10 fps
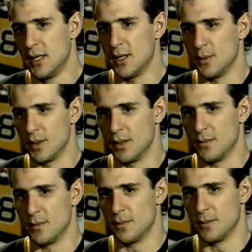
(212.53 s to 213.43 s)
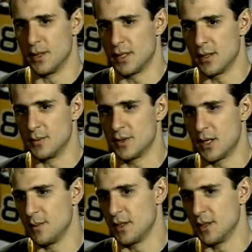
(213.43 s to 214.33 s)
when it comes
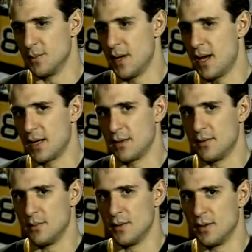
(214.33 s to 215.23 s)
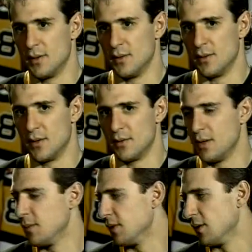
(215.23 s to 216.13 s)
time to cut back, it seems that the
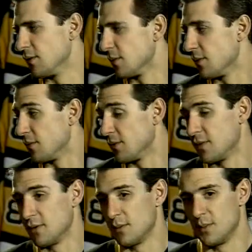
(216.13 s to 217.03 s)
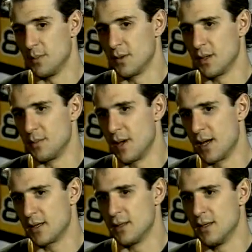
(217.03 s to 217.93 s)
entertainment dollar is one of the first things that people cut
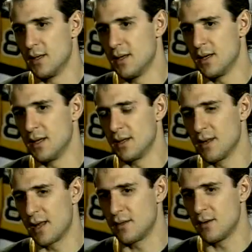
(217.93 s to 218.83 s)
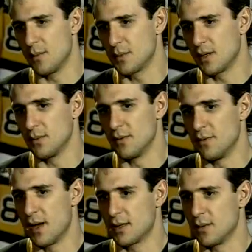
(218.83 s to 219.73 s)
back. And I think that complicated with the
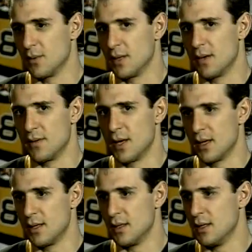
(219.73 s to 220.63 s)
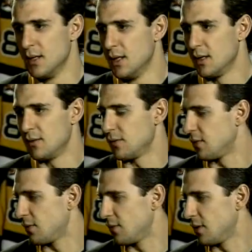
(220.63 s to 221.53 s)
fact they really haven't had a
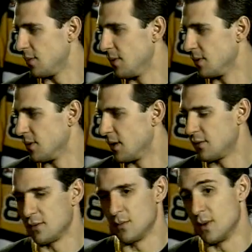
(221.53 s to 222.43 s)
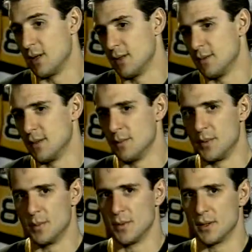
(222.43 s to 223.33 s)
successful club there in the last little while, and
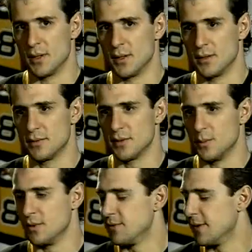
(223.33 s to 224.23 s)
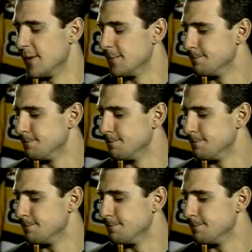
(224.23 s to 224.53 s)
people are somewhat fed up.